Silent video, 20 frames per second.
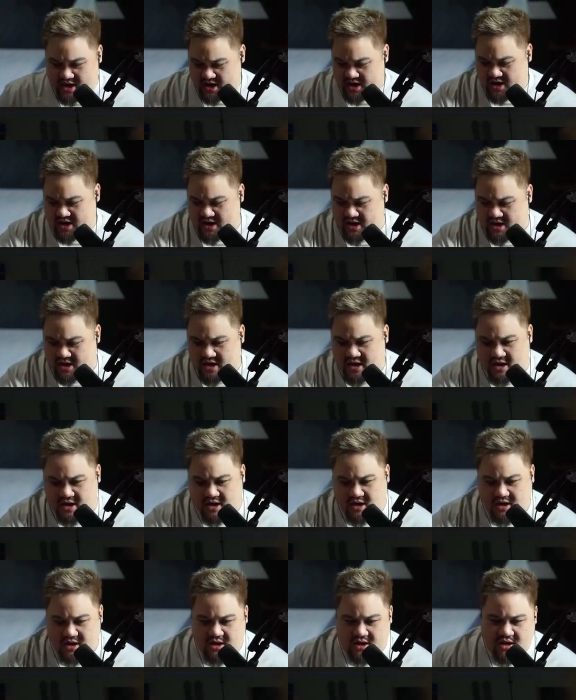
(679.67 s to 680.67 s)

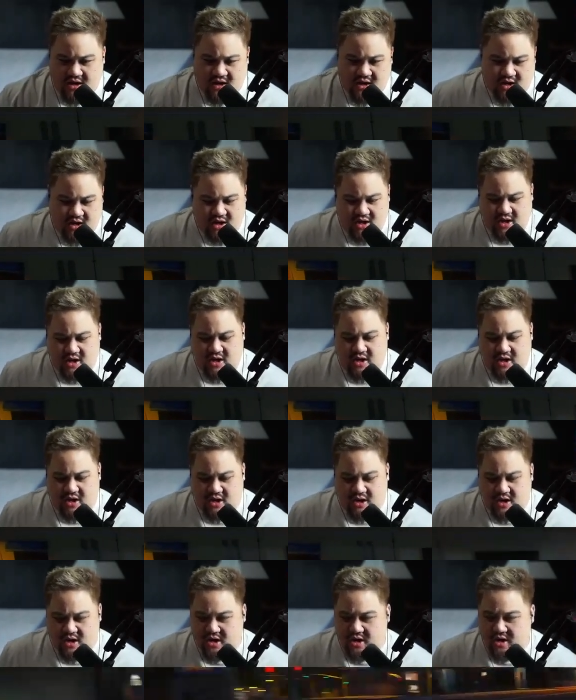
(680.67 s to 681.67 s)

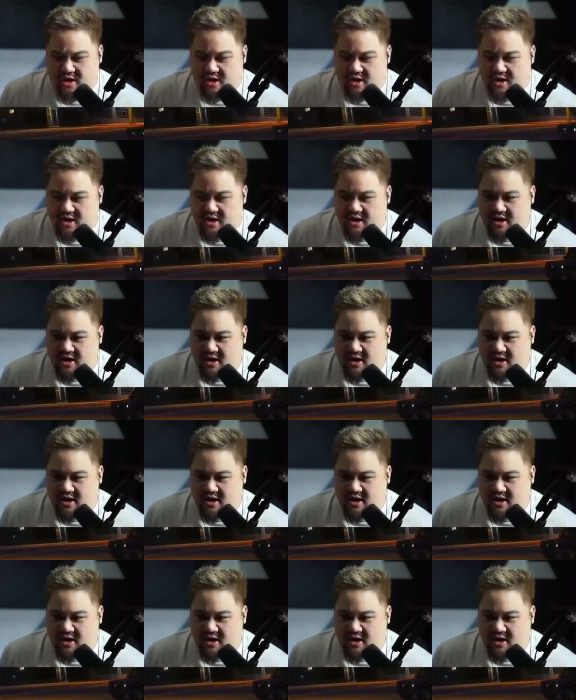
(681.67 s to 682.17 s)
(silence)